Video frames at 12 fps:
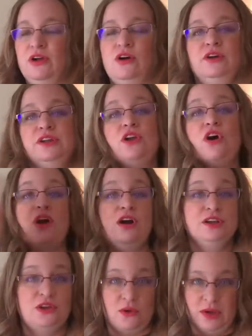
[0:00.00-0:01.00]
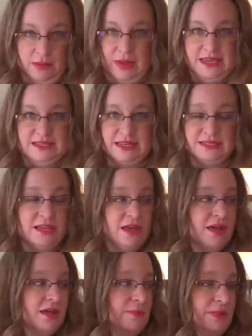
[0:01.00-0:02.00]
on an ongoing basis,
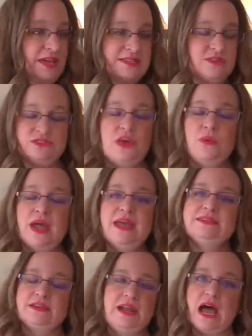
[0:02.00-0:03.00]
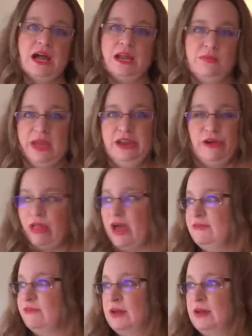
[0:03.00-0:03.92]
because there's no way it's not going to be in your life.